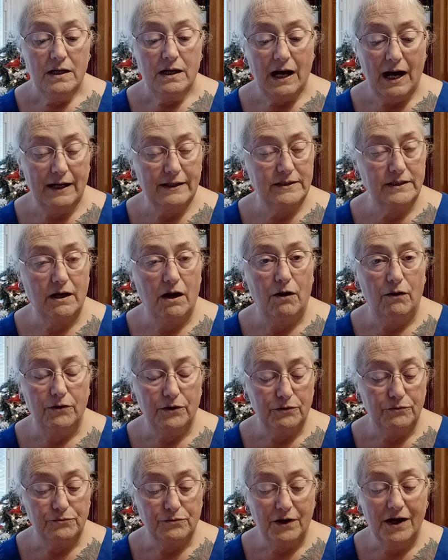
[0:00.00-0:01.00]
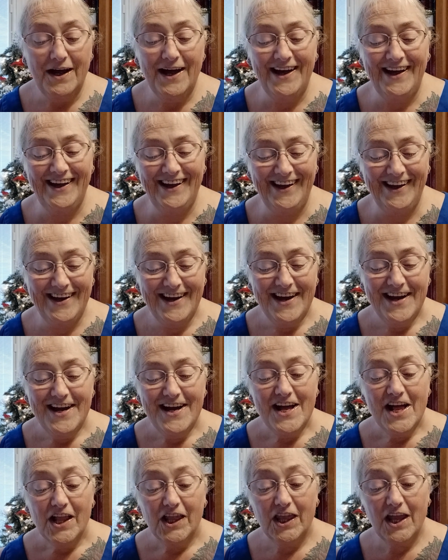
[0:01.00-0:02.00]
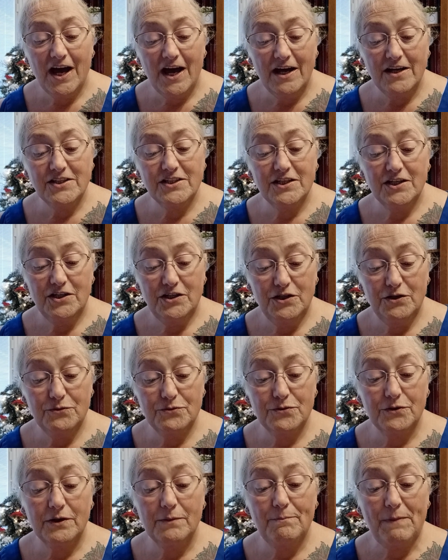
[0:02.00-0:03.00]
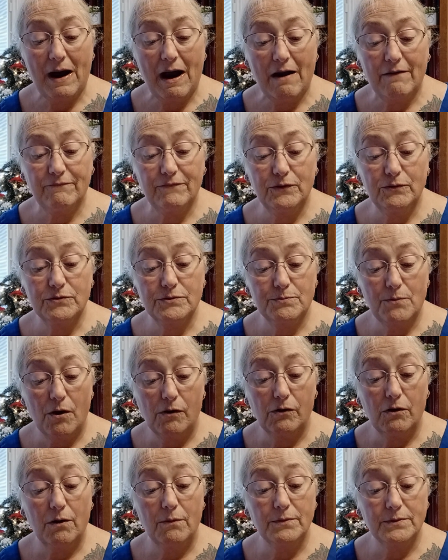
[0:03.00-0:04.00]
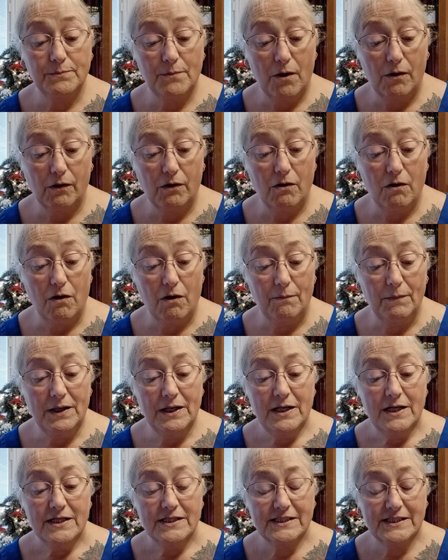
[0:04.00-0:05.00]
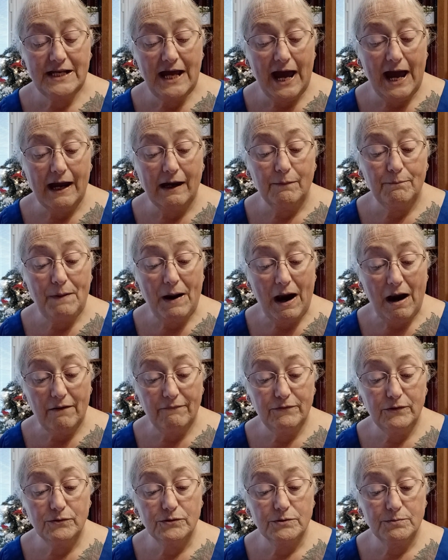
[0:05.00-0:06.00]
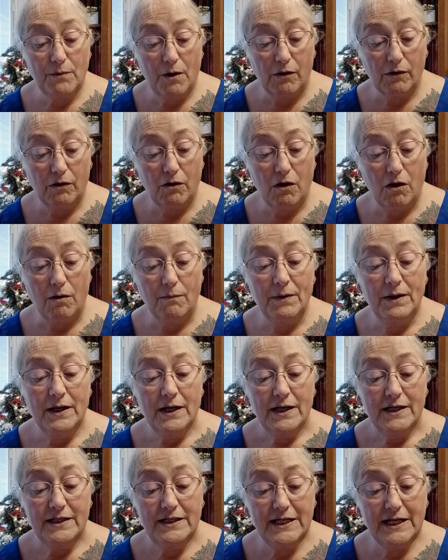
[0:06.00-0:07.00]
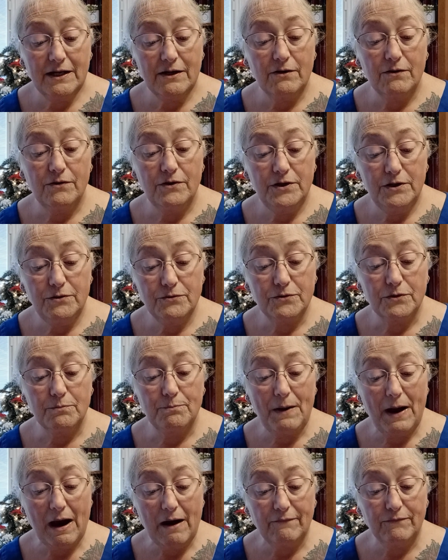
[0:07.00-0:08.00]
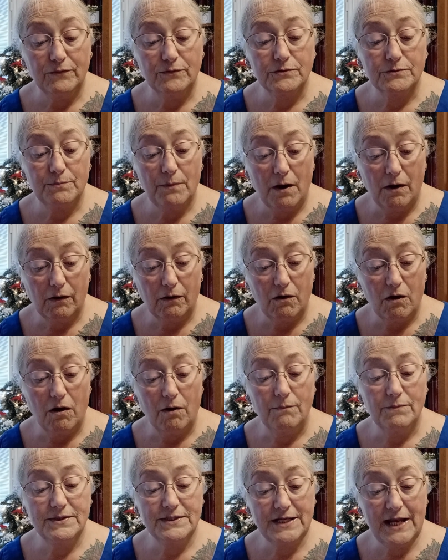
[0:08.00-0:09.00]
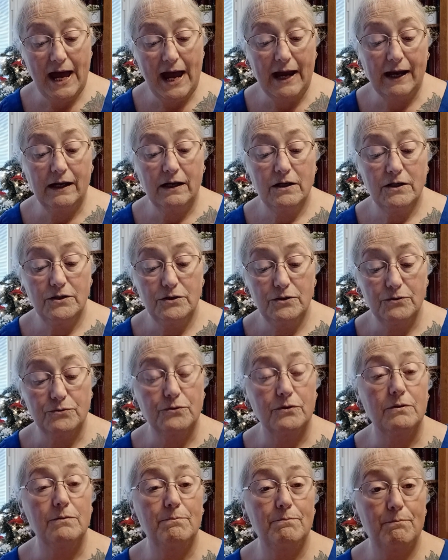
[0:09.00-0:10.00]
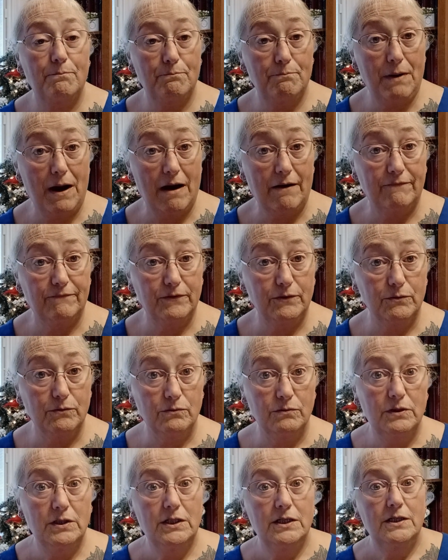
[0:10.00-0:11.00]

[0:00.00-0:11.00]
I just call it Nutra. Lunch, Nutra, Power Fuel, Smart Carb, Smart Carb. Snack, Power Fuel, Smart Carb. Dinner, Nutra, Power Fuel, Smart Carb. Snack, Nutra, Power Fuel.